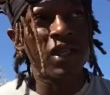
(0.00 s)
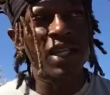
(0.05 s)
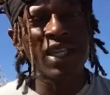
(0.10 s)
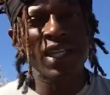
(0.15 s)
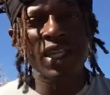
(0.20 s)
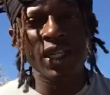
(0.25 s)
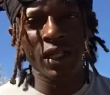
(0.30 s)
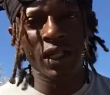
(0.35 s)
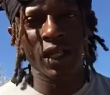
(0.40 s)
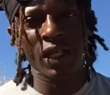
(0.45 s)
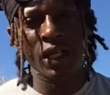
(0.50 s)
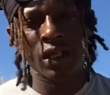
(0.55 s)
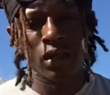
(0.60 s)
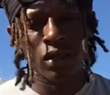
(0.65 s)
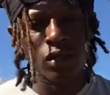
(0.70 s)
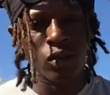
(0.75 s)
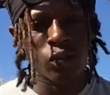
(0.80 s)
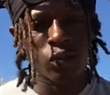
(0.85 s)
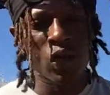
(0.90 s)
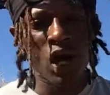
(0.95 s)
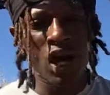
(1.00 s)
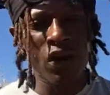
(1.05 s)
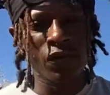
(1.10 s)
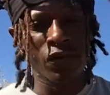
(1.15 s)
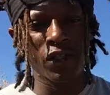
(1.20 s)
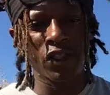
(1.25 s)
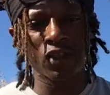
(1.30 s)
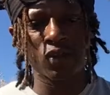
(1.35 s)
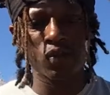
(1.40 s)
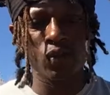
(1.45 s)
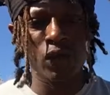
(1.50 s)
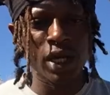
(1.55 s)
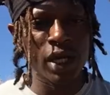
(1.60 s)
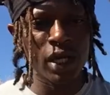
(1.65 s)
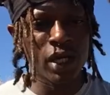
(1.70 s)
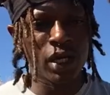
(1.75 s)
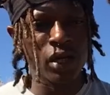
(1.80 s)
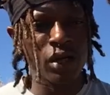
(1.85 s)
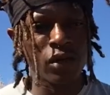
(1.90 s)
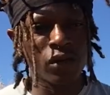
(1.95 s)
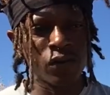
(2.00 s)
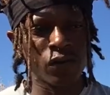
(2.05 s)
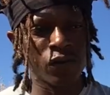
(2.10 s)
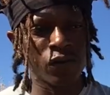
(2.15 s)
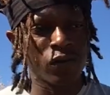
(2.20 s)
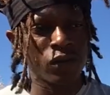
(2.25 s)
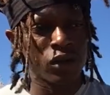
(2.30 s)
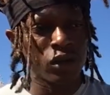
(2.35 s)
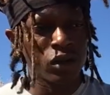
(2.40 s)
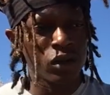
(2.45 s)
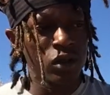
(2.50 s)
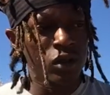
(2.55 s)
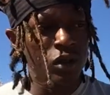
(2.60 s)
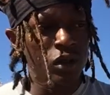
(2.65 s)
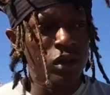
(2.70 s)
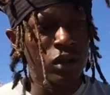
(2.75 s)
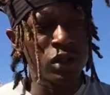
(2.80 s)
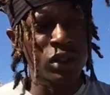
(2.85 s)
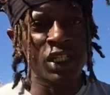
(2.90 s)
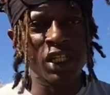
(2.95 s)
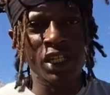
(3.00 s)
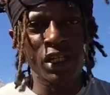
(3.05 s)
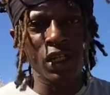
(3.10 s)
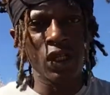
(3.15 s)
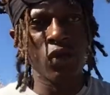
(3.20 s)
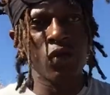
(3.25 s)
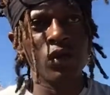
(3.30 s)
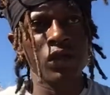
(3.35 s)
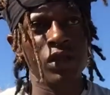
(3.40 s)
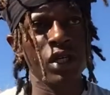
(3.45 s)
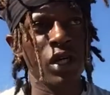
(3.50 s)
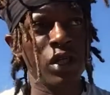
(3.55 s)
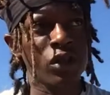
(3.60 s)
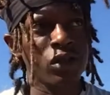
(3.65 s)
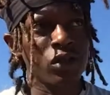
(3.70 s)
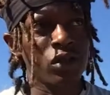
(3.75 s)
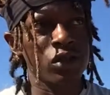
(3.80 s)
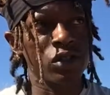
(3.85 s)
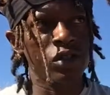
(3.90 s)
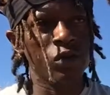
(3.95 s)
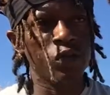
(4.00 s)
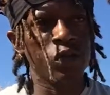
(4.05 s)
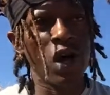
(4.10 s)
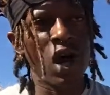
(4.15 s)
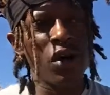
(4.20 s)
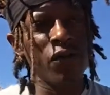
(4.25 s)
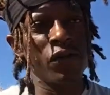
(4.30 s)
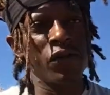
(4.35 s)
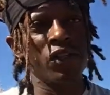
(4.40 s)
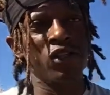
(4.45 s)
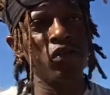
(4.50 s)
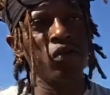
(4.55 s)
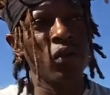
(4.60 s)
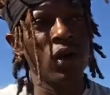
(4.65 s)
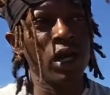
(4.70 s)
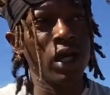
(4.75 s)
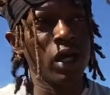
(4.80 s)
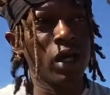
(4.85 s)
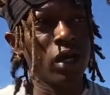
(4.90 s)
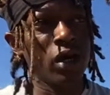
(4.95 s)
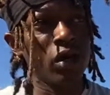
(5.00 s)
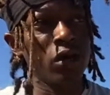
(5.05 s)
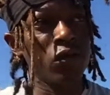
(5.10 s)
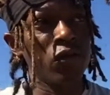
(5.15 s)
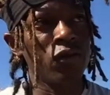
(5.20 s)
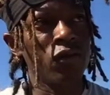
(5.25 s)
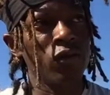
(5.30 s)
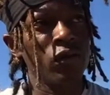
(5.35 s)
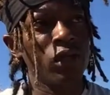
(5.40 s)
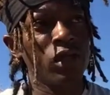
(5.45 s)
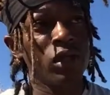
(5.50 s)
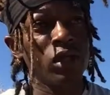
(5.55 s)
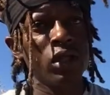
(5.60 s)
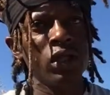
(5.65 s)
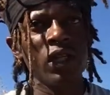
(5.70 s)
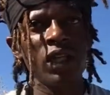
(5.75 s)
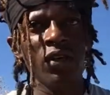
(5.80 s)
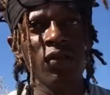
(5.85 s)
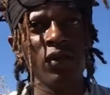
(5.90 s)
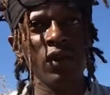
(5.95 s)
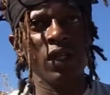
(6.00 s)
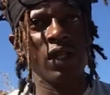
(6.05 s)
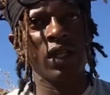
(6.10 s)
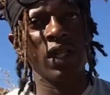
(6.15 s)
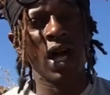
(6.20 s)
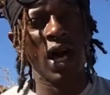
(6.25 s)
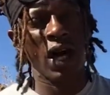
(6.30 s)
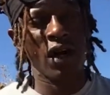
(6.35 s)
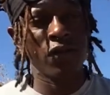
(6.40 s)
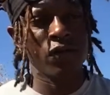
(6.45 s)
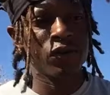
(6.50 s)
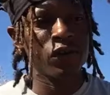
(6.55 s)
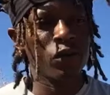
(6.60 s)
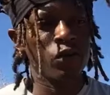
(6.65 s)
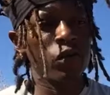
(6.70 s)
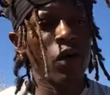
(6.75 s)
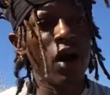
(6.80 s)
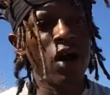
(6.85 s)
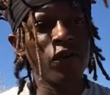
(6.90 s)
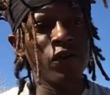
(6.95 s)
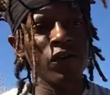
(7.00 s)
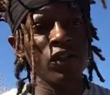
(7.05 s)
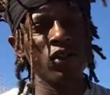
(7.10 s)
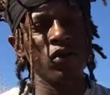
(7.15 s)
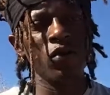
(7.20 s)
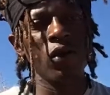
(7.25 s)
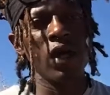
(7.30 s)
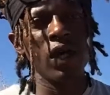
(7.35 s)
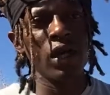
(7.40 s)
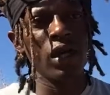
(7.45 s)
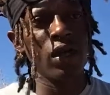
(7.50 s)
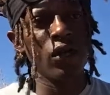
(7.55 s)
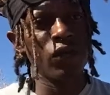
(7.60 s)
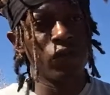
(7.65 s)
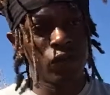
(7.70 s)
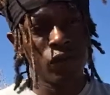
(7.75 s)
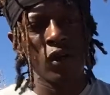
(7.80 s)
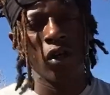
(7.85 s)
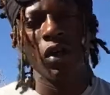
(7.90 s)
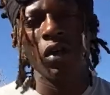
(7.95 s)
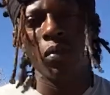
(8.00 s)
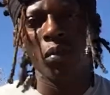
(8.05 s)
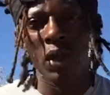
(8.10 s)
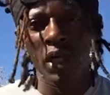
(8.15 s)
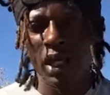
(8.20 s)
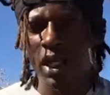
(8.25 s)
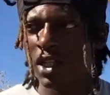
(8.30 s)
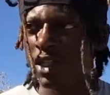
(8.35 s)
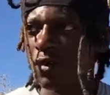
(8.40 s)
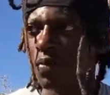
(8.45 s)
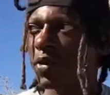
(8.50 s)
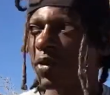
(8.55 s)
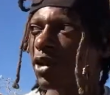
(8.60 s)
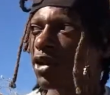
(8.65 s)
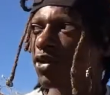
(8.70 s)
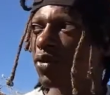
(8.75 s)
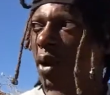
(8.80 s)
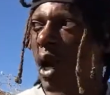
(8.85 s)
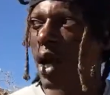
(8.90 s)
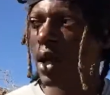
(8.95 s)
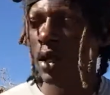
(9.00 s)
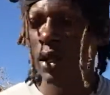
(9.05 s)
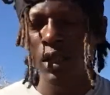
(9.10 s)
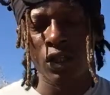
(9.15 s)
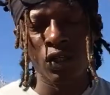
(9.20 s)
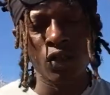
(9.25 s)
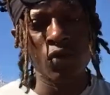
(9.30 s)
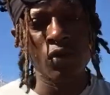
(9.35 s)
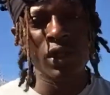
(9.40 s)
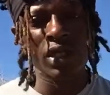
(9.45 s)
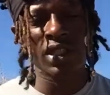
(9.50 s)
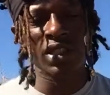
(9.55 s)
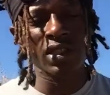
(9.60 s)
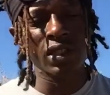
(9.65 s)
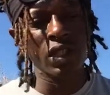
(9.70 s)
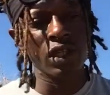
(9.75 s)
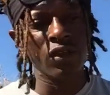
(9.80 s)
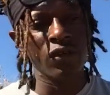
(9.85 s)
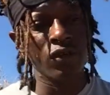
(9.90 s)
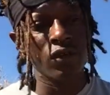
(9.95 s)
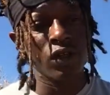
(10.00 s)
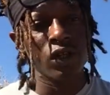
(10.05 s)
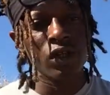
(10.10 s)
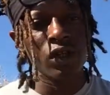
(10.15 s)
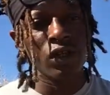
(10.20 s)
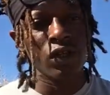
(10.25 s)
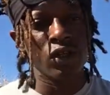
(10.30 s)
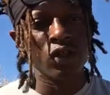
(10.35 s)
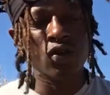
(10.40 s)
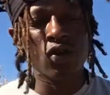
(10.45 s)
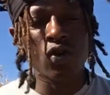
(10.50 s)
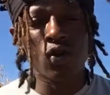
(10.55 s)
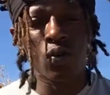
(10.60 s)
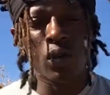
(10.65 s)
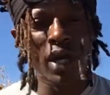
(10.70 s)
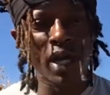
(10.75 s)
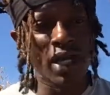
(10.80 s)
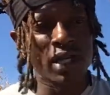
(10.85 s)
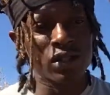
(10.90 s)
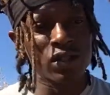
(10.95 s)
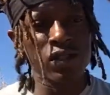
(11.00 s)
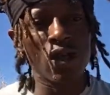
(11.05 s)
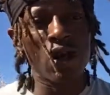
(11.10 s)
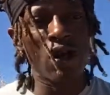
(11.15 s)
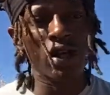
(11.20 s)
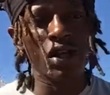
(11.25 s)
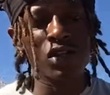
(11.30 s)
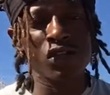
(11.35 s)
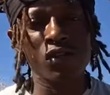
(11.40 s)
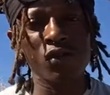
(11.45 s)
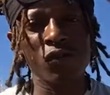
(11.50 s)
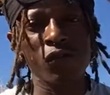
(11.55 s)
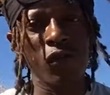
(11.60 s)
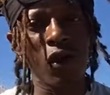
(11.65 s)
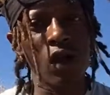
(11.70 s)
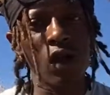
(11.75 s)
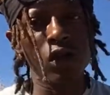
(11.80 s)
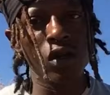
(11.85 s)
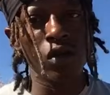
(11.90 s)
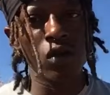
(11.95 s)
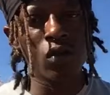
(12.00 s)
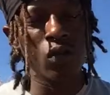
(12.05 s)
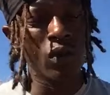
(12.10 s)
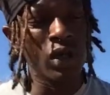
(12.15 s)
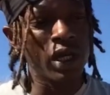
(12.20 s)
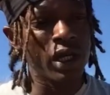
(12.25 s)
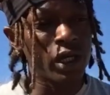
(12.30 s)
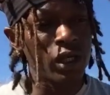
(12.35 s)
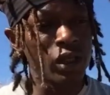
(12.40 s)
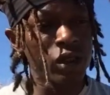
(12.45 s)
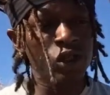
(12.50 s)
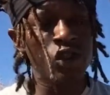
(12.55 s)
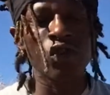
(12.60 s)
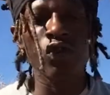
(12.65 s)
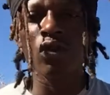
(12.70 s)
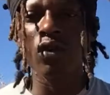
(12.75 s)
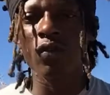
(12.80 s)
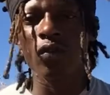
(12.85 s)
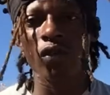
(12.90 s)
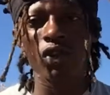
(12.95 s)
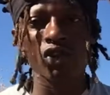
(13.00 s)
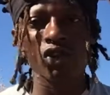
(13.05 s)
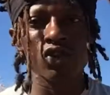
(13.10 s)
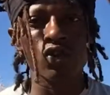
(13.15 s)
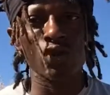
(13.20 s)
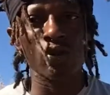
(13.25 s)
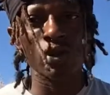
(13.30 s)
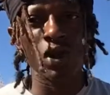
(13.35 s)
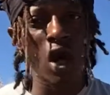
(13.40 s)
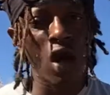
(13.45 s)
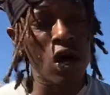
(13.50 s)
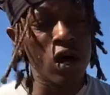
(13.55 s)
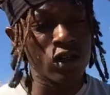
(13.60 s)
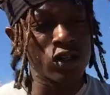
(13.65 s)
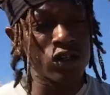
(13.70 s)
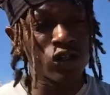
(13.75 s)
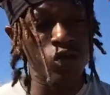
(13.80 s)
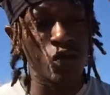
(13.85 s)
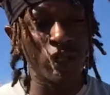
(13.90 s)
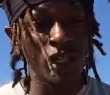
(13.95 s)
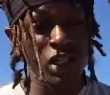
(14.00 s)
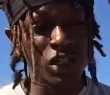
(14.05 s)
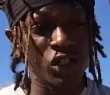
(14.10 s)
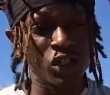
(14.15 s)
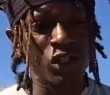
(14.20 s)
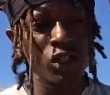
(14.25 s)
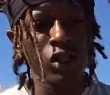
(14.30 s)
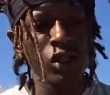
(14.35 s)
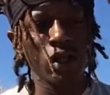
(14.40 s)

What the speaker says: healing, the prophet's way of dealing with others, the prophet's way of living life, the prophet's way of, but in spirituality you get to live your way as long as you follow what? Universal laws, which